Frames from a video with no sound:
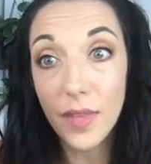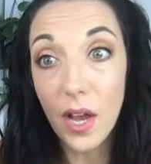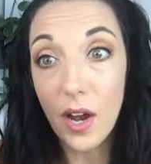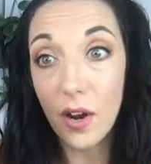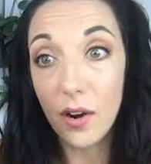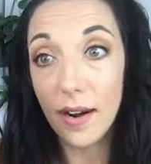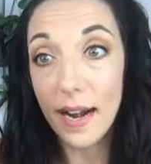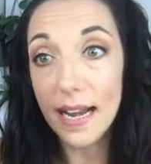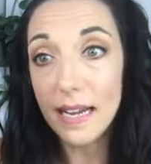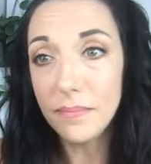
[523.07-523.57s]

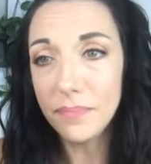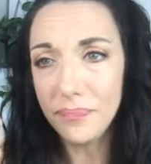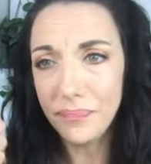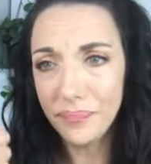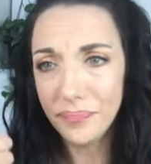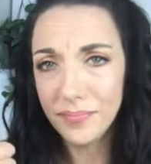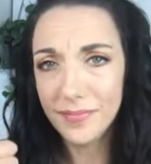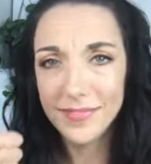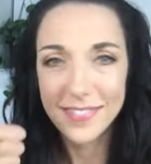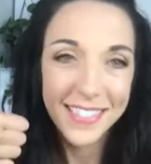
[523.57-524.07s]
All right.
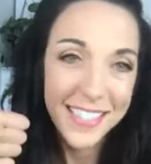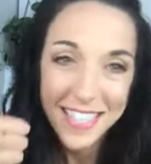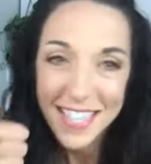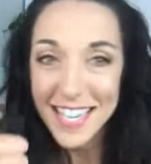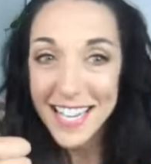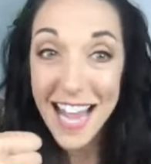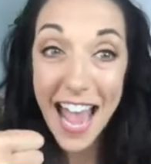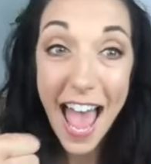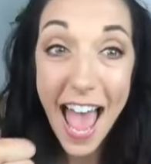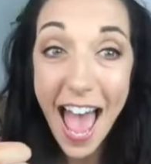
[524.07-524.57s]

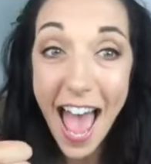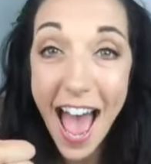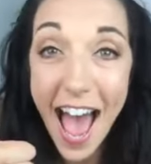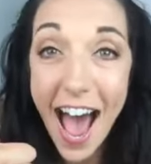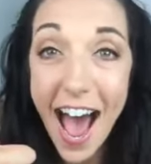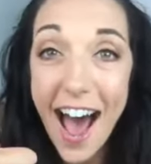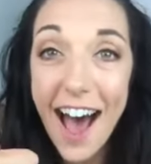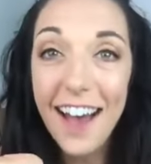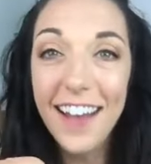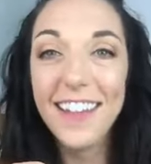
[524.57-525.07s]

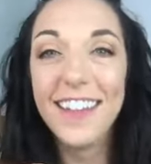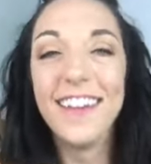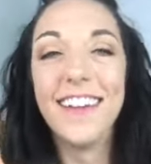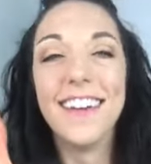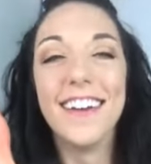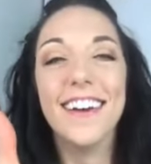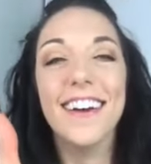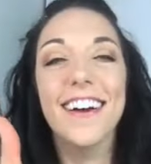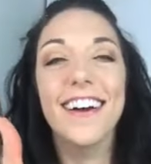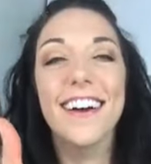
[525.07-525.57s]
Yeah,
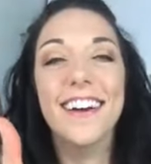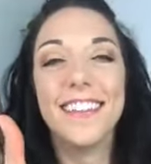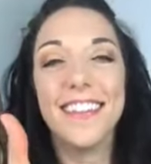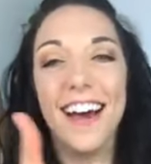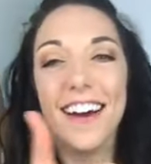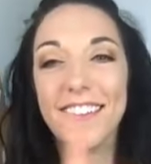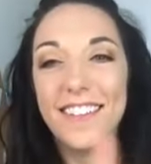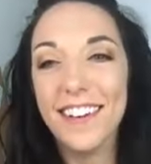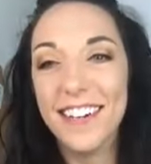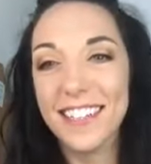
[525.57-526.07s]

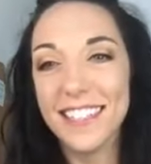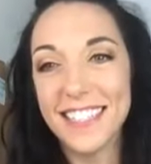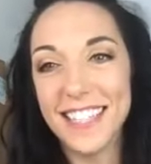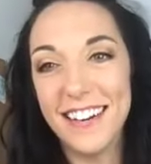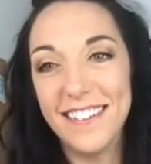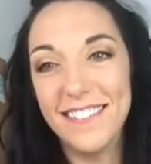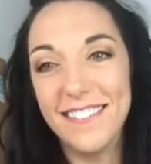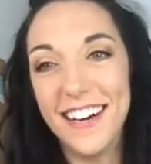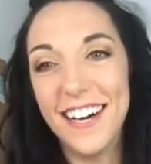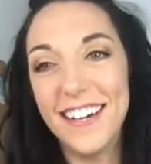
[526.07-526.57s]
that worked
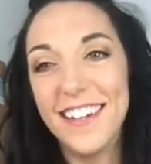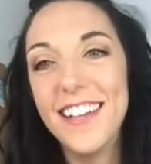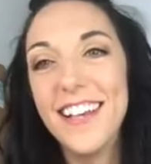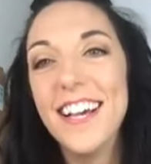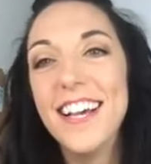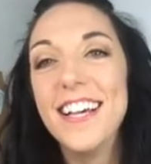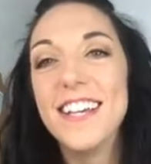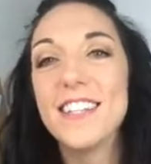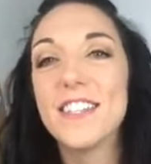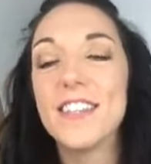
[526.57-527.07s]
out well.
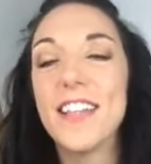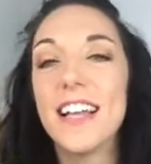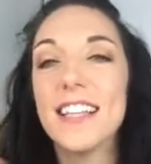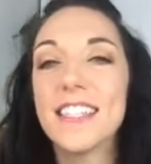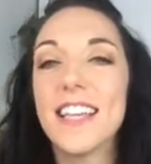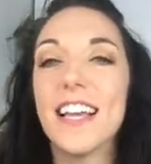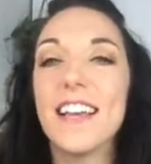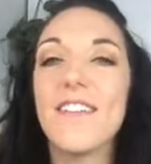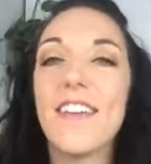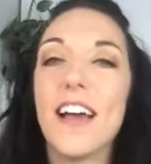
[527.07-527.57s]
So
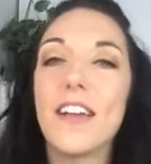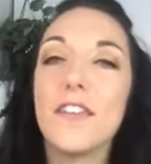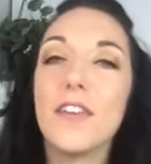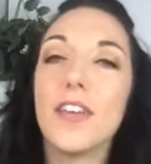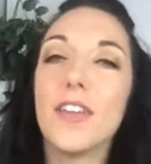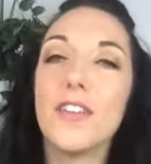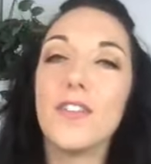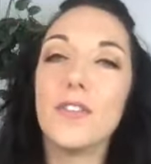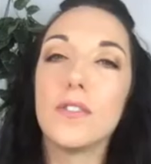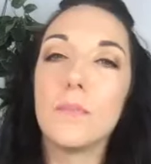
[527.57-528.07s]
that's kind of how you
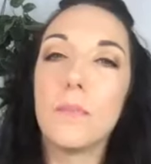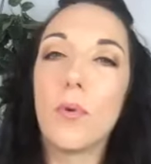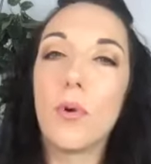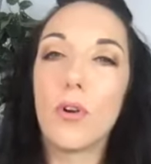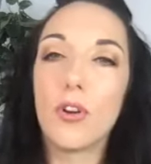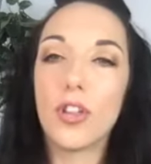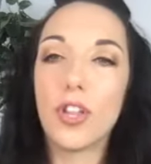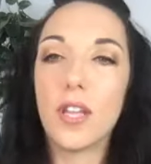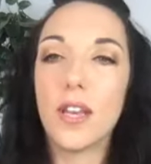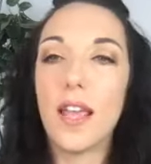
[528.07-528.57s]
can use
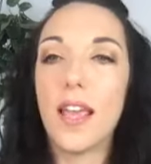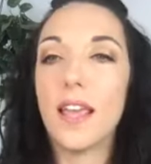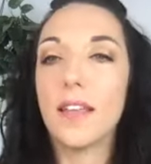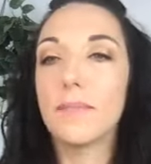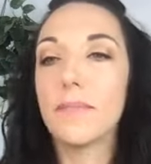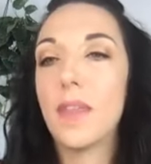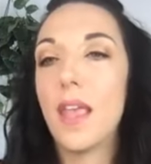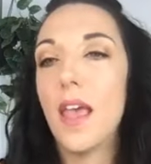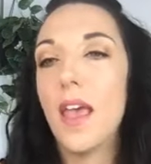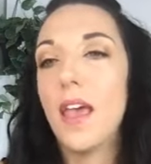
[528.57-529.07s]

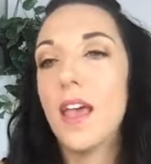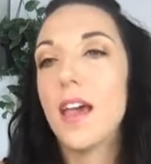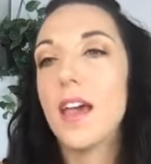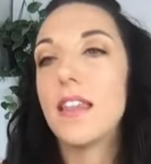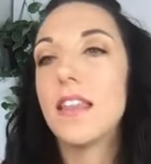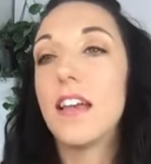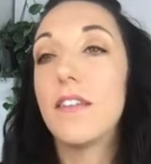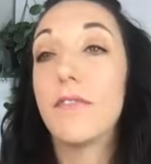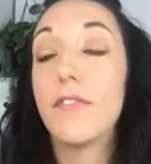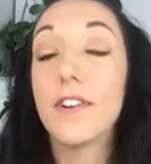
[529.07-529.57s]
portioning.
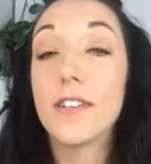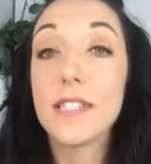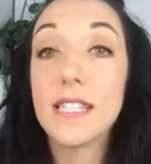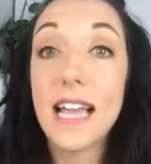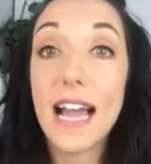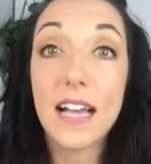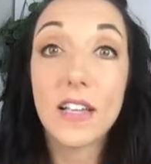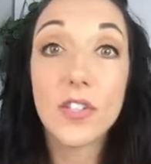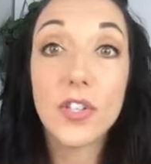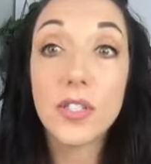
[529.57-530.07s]
And then for
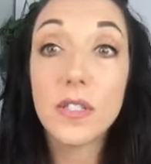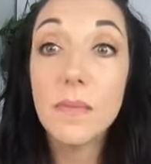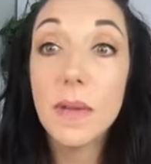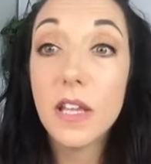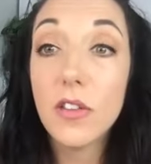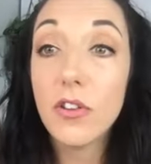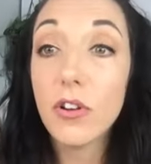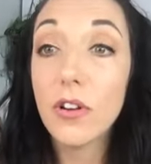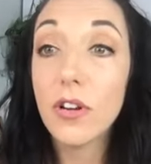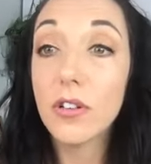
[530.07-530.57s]
snacks, just
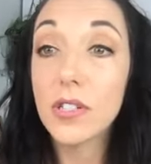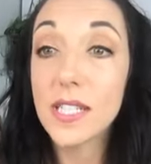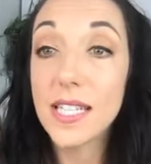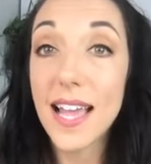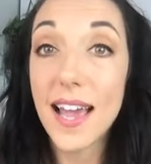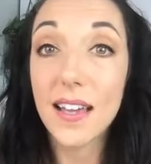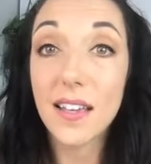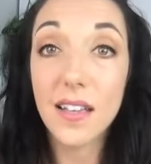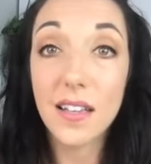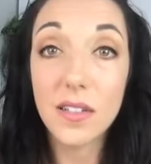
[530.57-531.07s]
make sure your
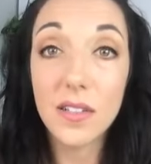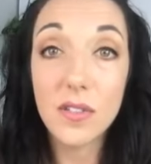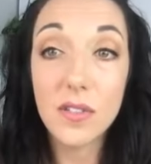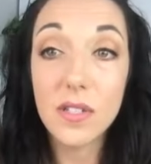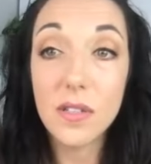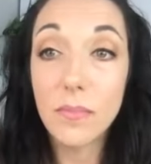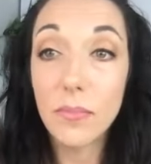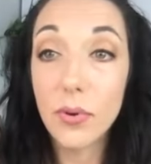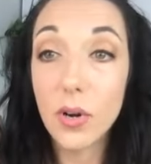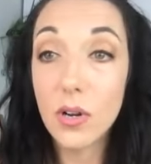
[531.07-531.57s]
snack
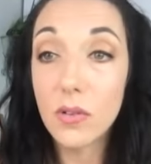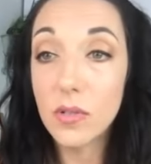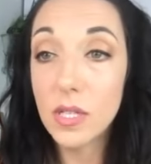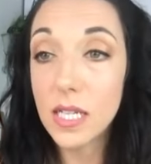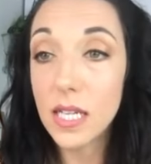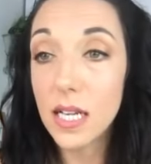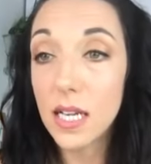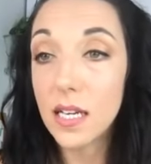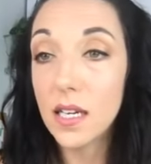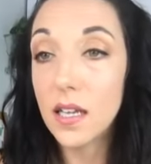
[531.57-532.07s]
includes some
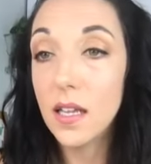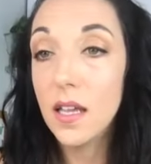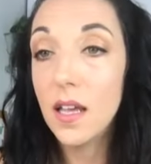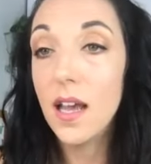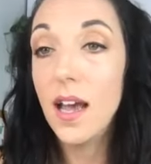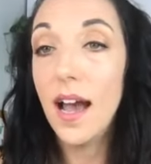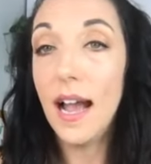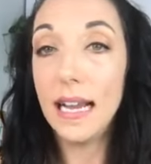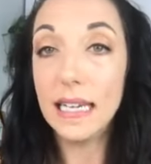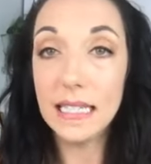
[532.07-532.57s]
protein,
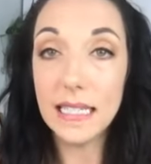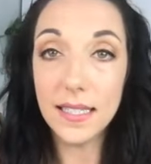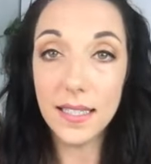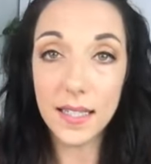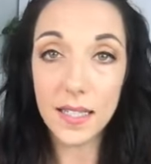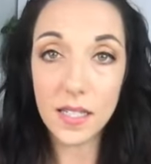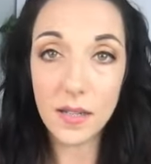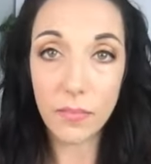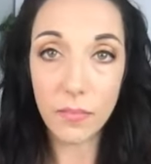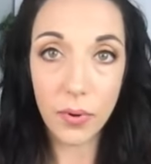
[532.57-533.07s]

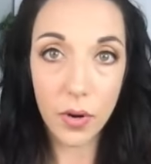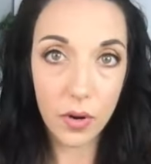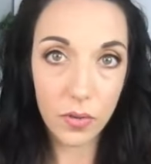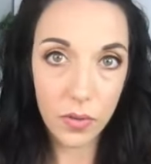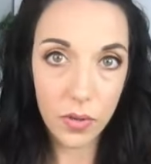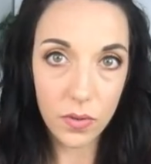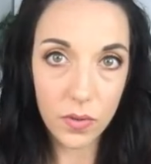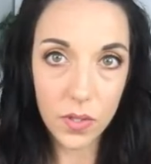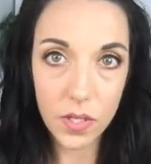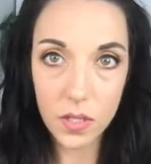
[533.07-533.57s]
ideally some
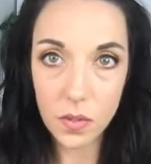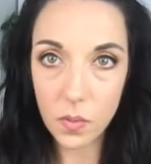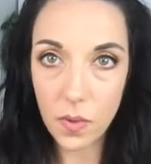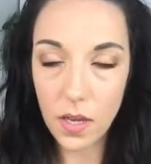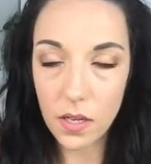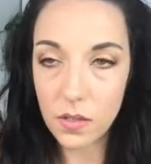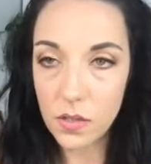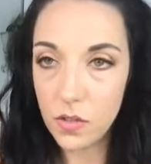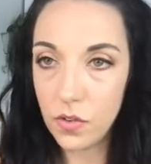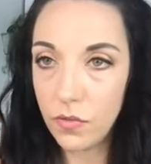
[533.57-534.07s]
produce as
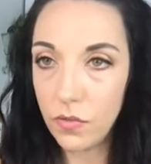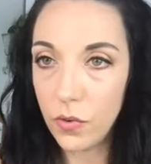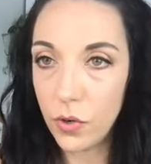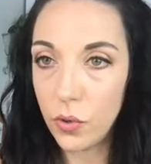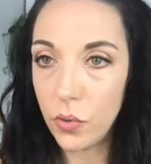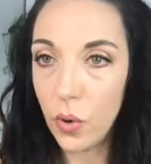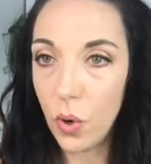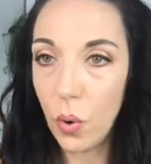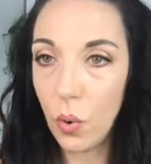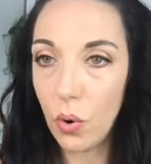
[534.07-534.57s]
well. So
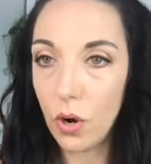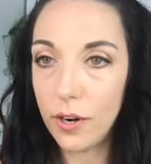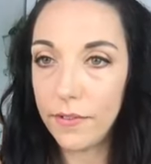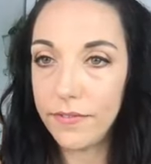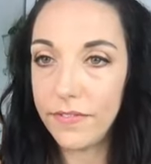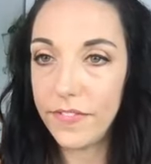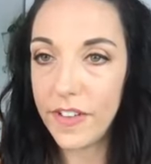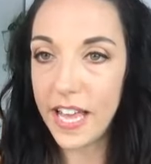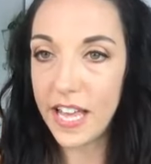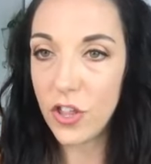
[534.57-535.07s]
fruit or
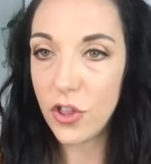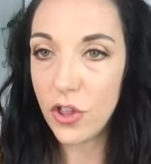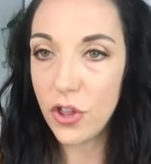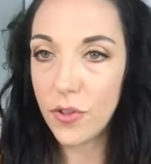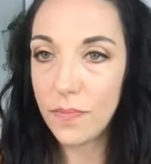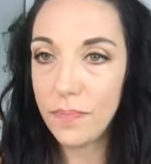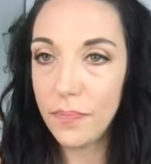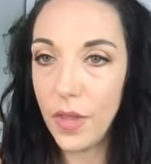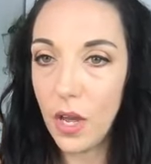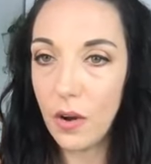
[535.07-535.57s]
veg.
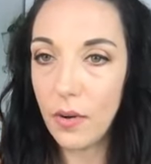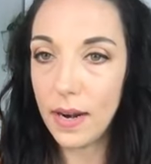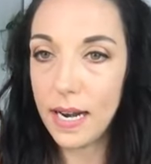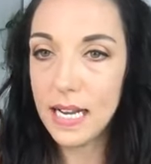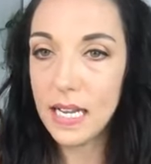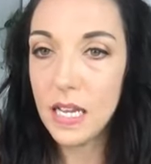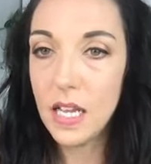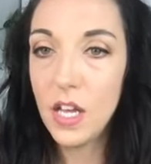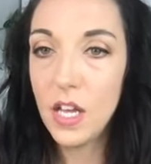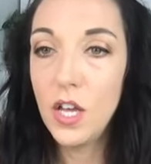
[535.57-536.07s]
All
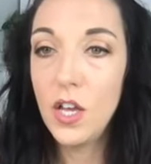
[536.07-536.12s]
right.